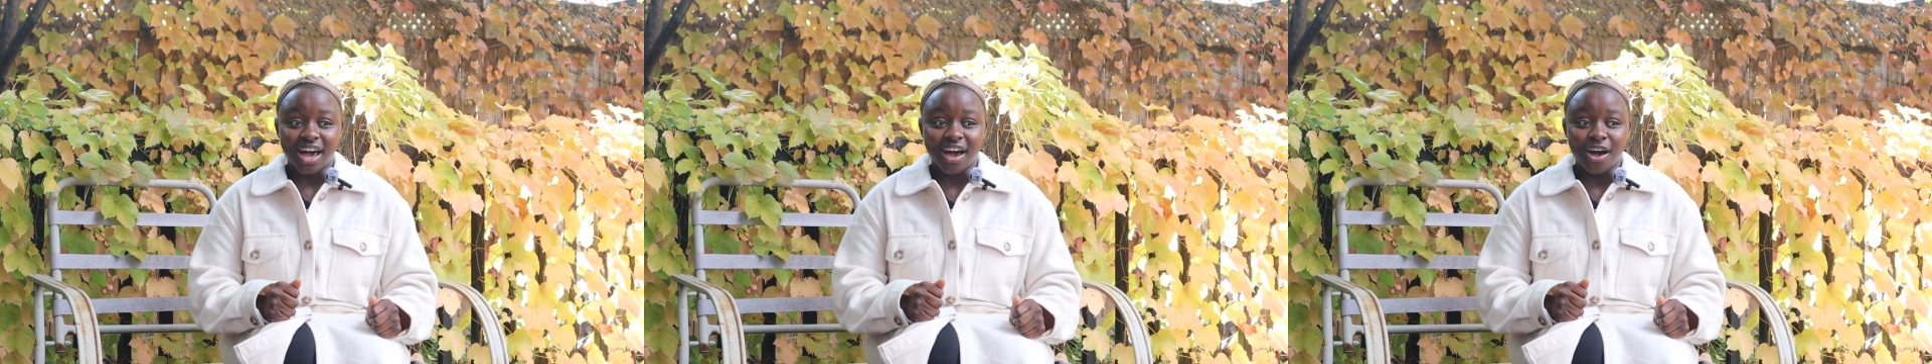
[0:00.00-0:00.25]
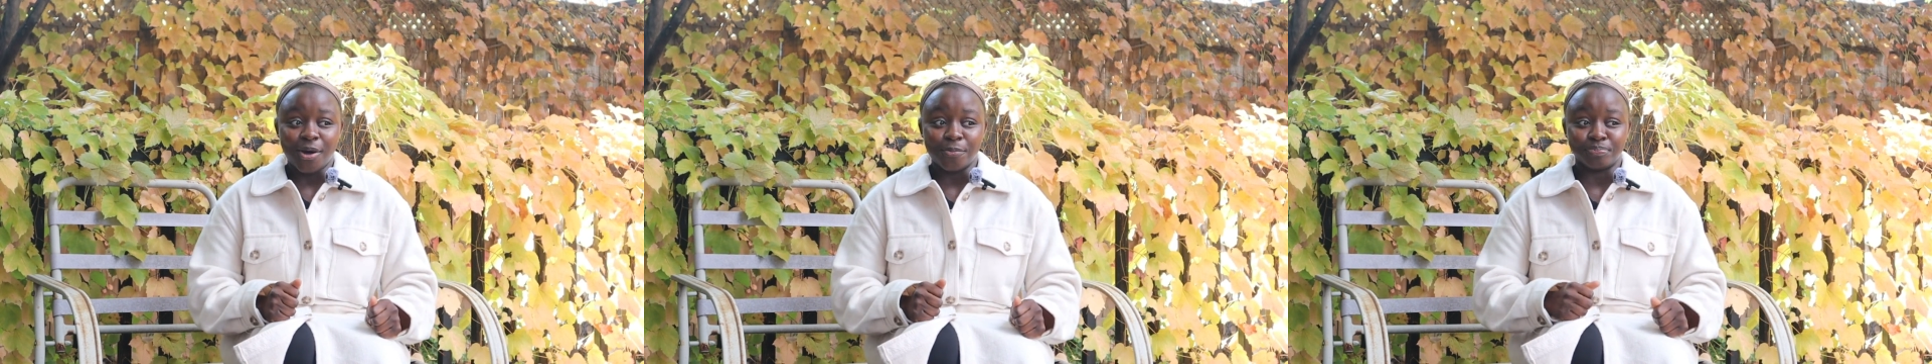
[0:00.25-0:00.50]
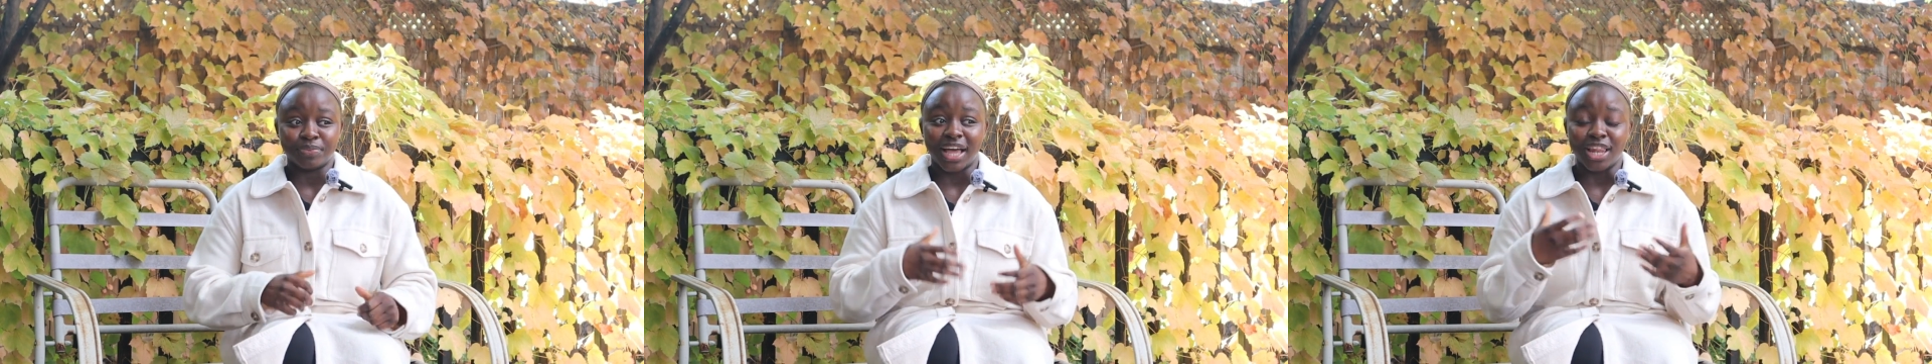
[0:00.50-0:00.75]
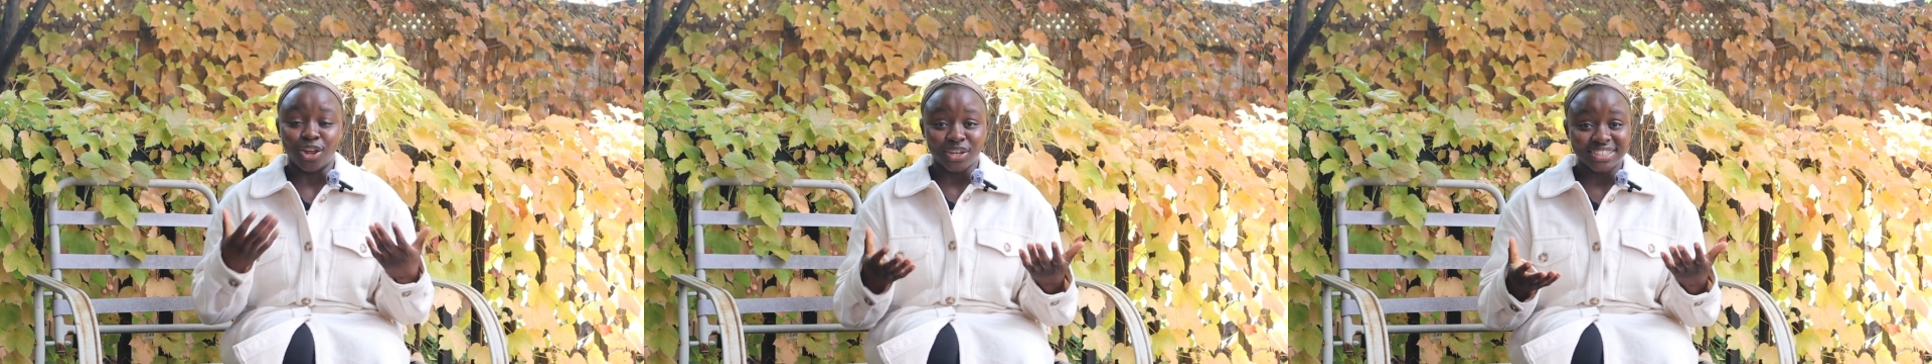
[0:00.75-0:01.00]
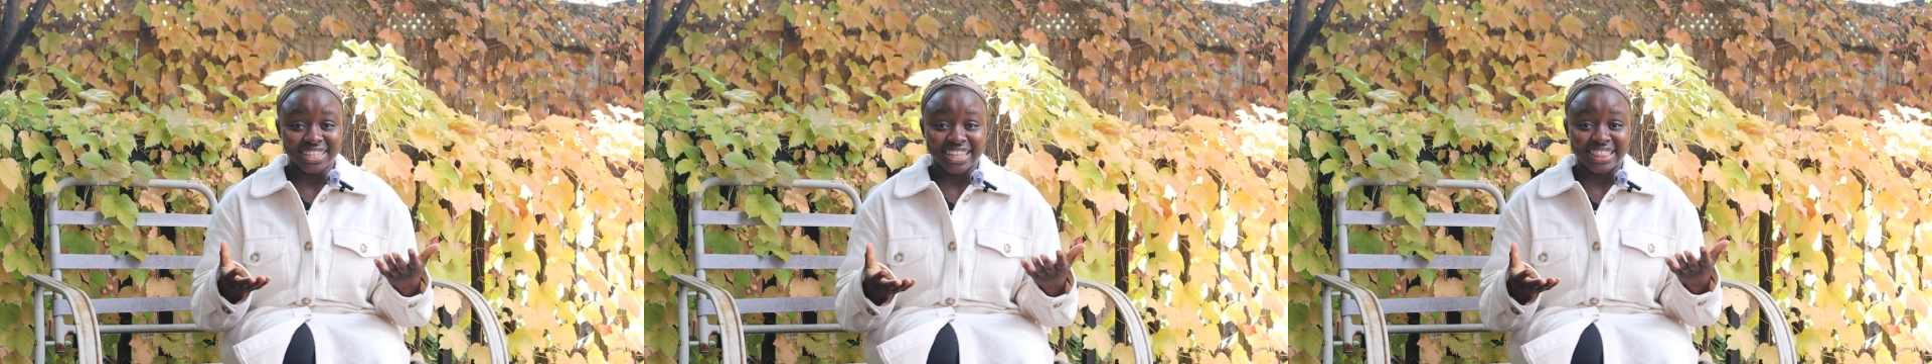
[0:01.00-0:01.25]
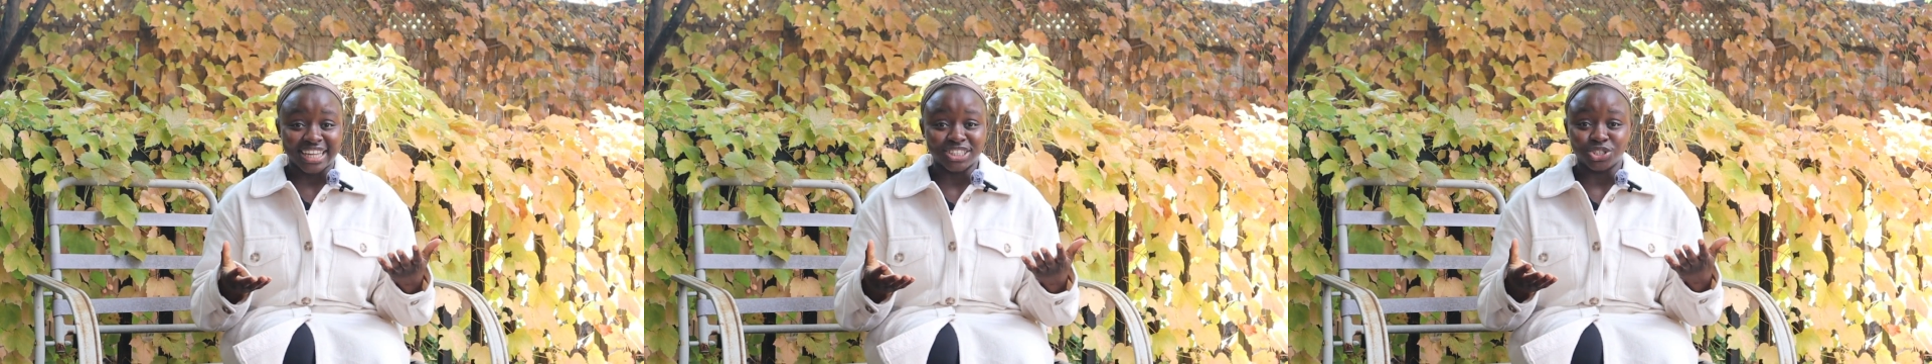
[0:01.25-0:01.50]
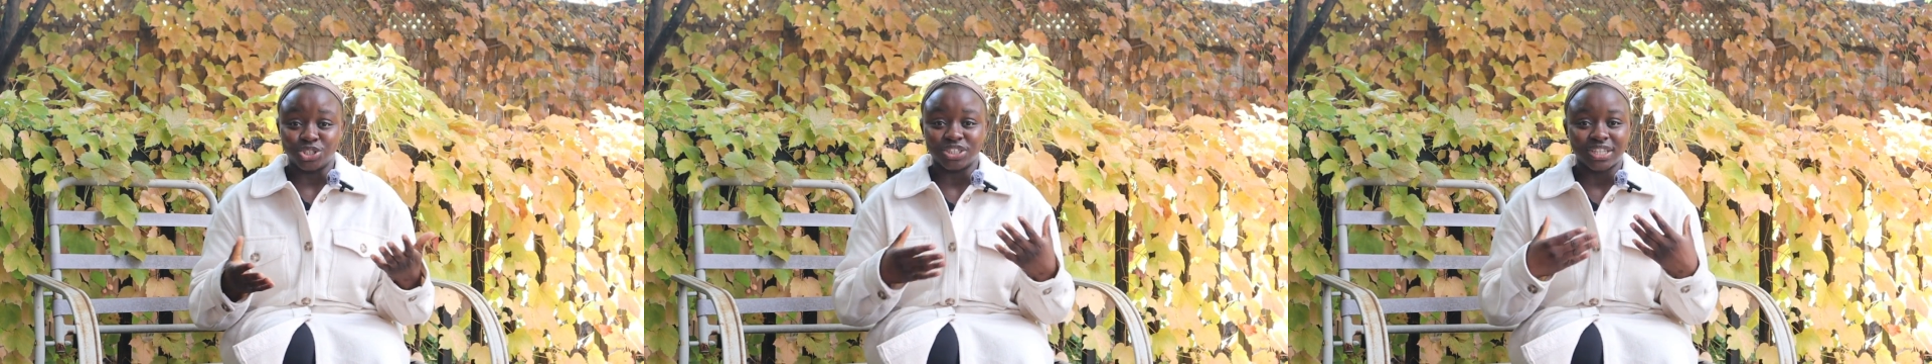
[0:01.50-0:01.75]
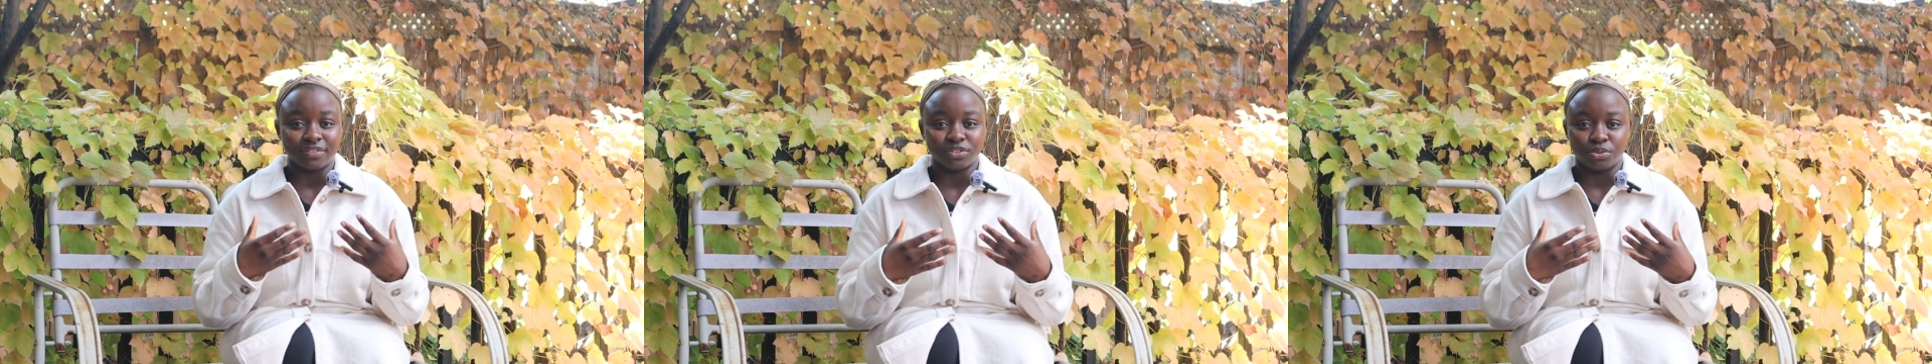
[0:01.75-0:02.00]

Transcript: Alongside that, you just have